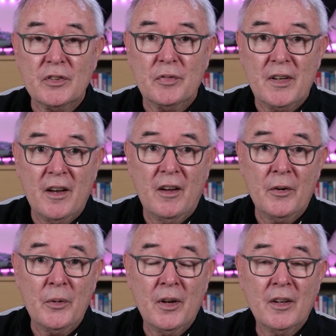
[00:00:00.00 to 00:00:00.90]

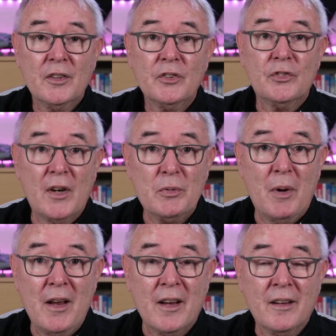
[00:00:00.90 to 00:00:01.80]
video straight
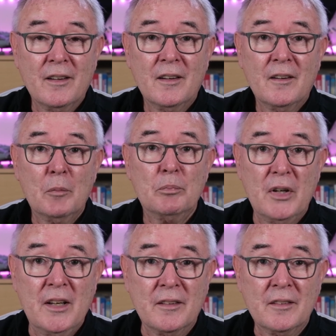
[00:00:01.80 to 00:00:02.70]
away.
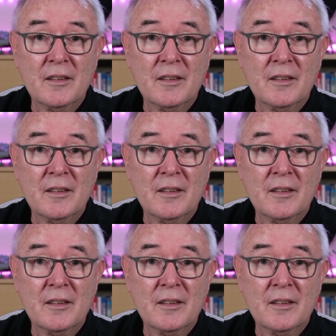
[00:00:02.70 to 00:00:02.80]
Brilliant.